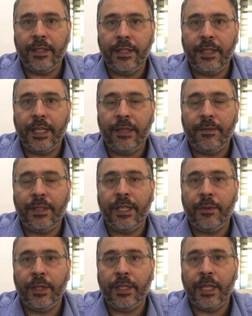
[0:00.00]
the negative
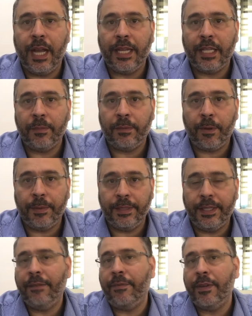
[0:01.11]
gearing argument's probably
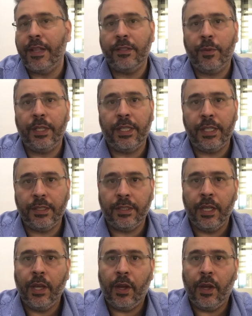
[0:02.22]
dead for another 20 years.